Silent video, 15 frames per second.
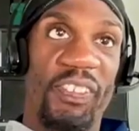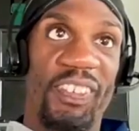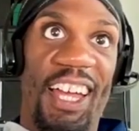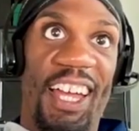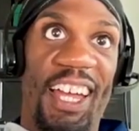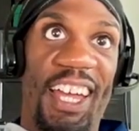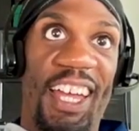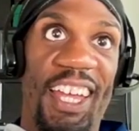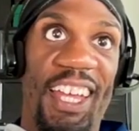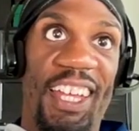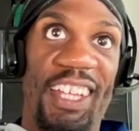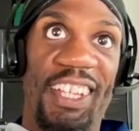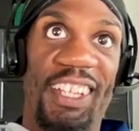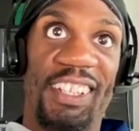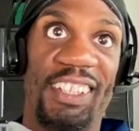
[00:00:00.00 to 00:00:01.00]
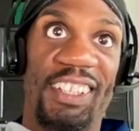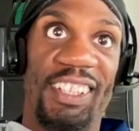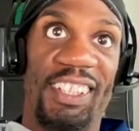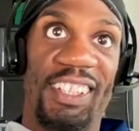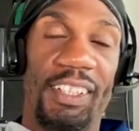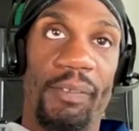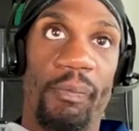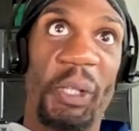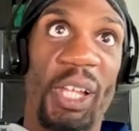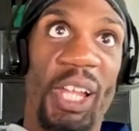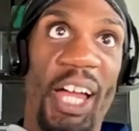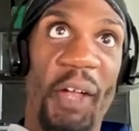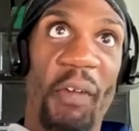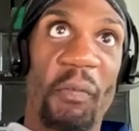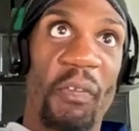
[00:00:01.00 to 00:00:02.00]
I would
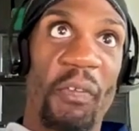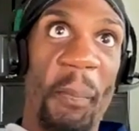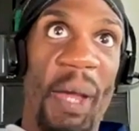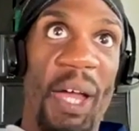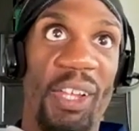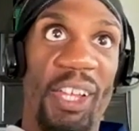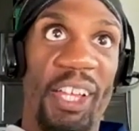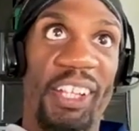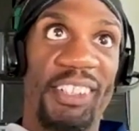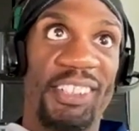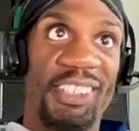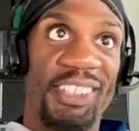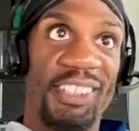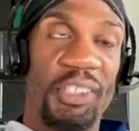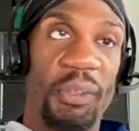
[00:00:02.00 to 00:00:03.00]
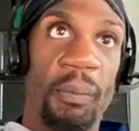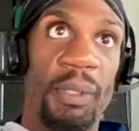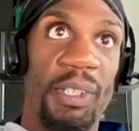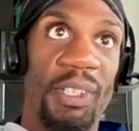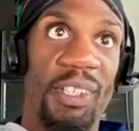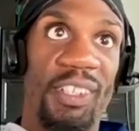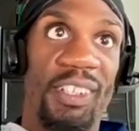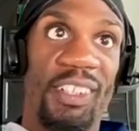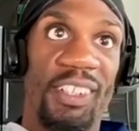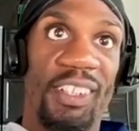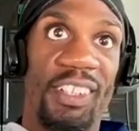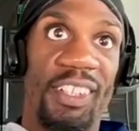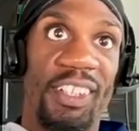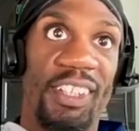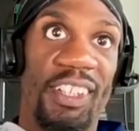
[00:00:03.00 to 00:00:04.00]
like for my legacy to be
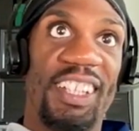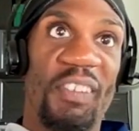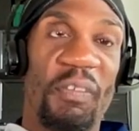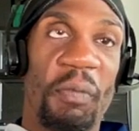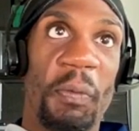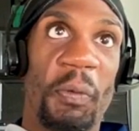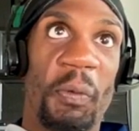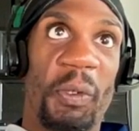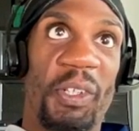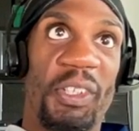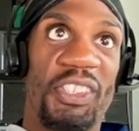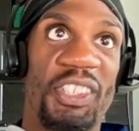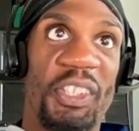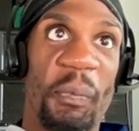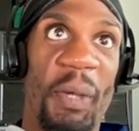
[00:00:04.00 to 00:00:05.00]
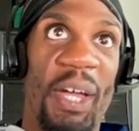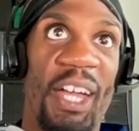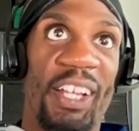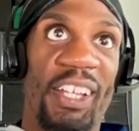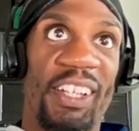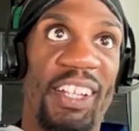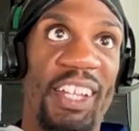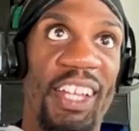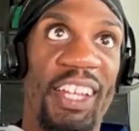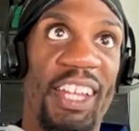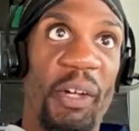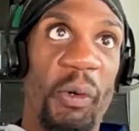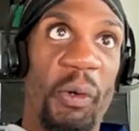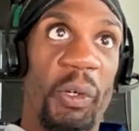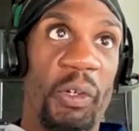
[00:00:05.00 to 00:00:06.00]
if people were to sit back and
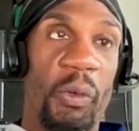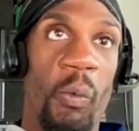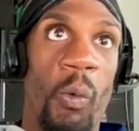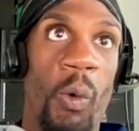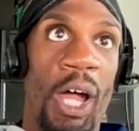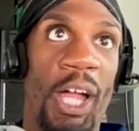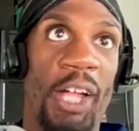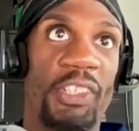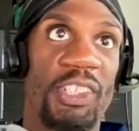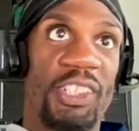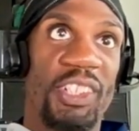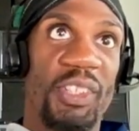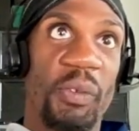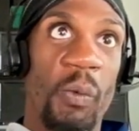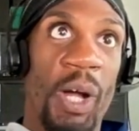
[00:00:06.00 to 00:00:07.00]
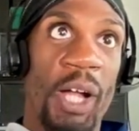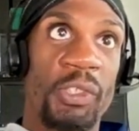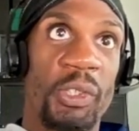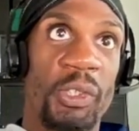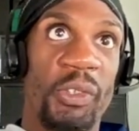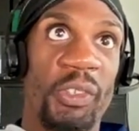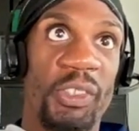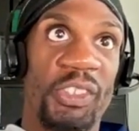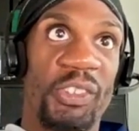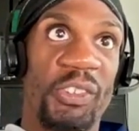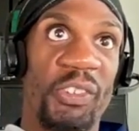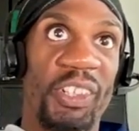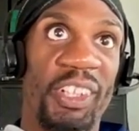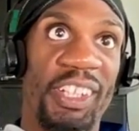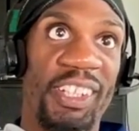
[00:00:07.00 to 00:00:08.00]
they were to watch it on the
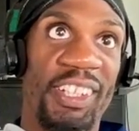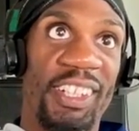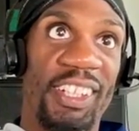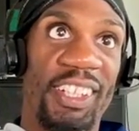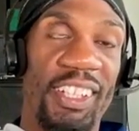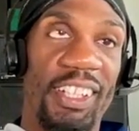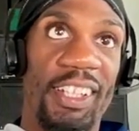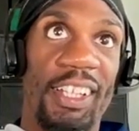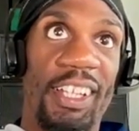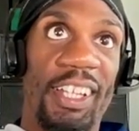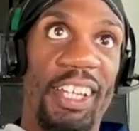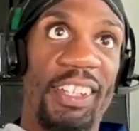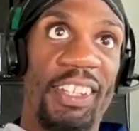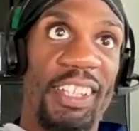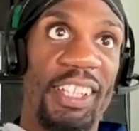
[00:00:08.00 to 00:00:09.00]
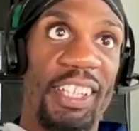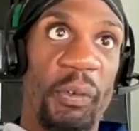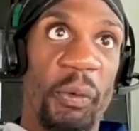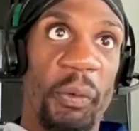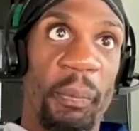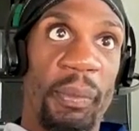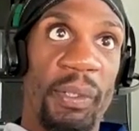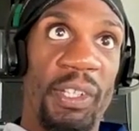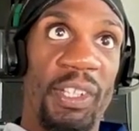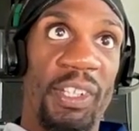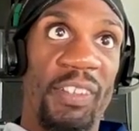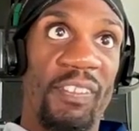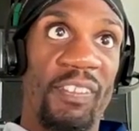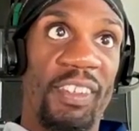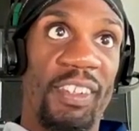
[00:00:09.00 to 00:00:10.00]
screen, I think it would
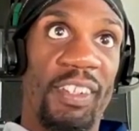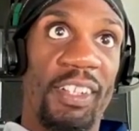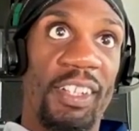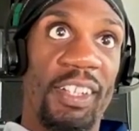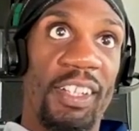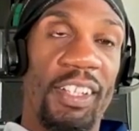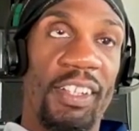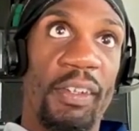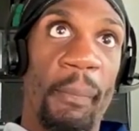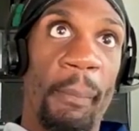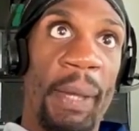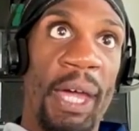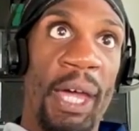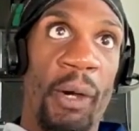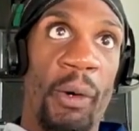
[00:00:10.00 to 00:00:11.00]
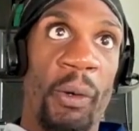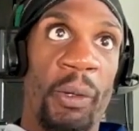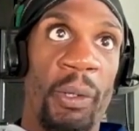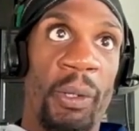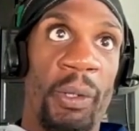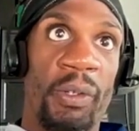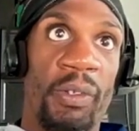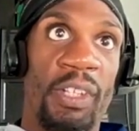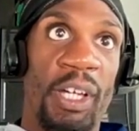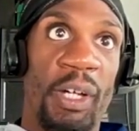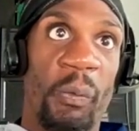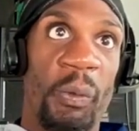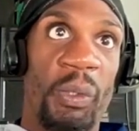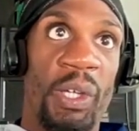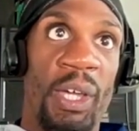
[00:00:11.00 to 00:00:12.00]
be the power
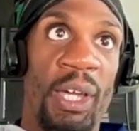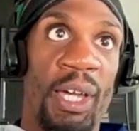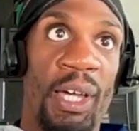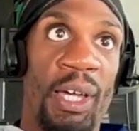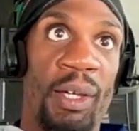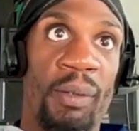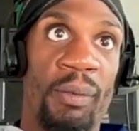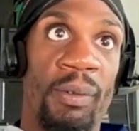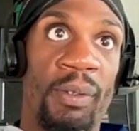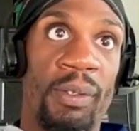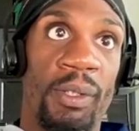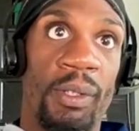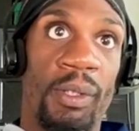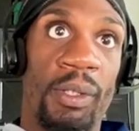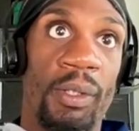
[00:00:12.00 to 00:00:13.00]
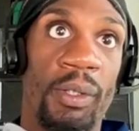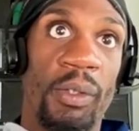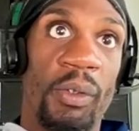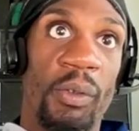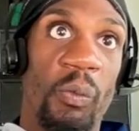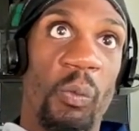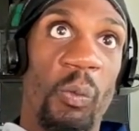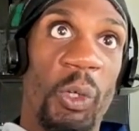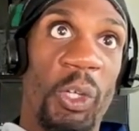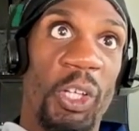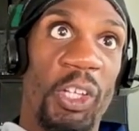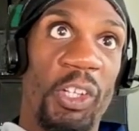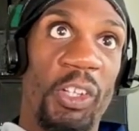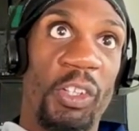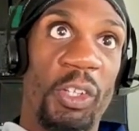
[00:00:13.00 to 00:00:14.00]
that we have
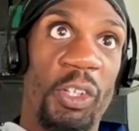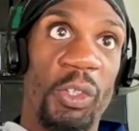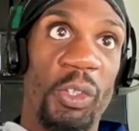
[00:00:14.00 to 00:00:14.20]
when